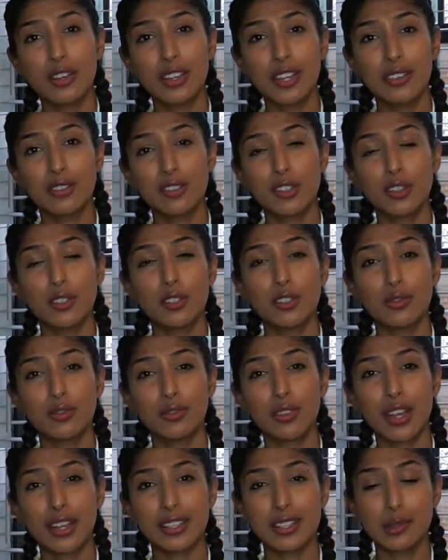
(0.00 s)
It gives you some
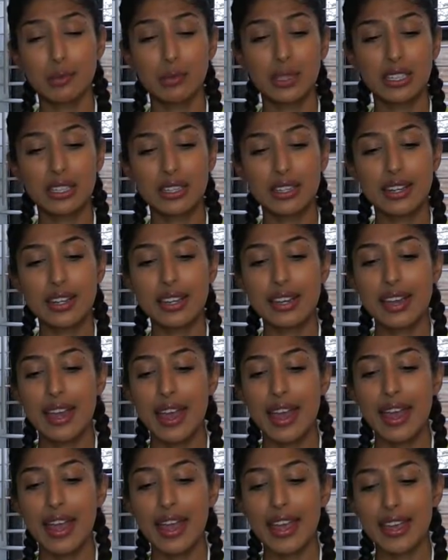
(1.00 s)

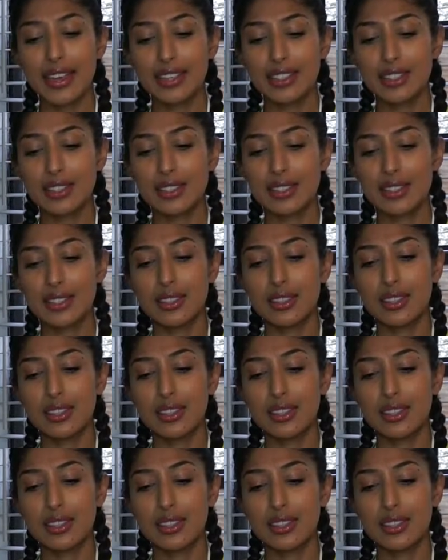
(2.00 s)
flexibility and